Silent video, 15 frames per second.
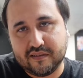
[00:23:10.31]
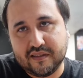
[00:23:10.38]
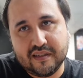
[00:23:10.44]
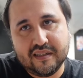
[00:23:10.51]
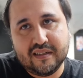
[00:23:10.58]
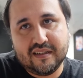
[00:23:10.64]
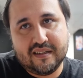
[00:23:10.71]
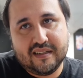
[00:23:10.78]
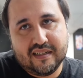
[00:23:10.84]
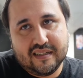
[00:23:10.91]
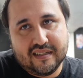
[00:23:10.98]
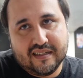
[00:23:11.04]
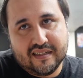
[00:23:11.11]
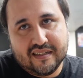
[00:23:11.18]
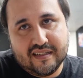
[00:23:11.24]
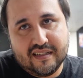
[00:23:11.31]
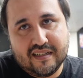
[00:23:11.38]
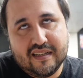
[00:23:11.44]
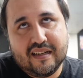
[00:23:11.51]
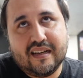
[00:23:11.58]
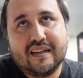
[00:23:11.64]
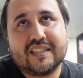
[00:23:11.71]
Better than
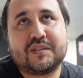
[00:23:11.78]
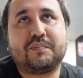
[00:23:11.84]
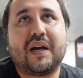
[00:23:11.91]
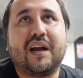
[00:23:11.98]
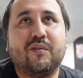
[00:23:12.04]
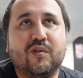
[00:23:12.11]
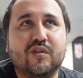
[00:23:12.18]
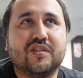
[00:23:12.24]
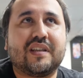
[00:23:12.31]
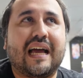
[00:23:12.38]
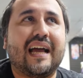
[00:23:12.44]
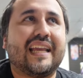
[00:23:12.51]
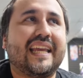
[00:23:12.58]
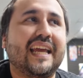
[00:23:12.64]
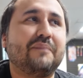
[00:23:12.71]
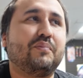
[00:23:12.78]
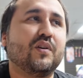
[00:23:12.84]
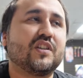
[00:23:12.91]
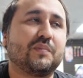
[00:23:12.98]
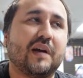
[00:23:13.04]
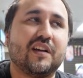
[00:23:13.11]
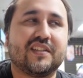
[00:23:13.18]
Spyrals? Spyrals, I can't
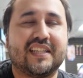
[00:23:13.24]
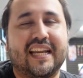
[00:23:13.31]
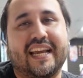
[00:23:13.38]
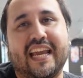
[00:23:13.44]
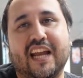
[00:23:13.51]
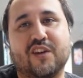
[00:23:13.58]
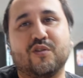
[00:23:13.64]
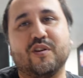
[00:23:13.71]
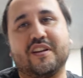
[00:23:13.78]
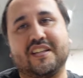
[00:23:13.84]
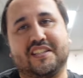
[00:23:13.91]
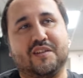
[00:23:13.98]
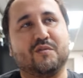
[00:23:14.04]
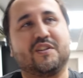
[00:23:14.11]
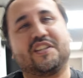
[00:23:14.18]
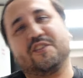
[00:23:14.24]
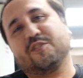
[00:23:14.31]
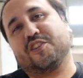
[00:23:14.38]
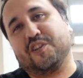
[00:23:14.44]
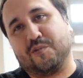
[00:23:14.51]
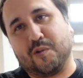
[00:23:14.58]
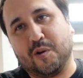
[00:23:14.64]
put Spyrals in that category because they were tier
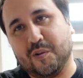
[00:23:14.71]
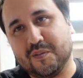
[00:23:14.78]
zero.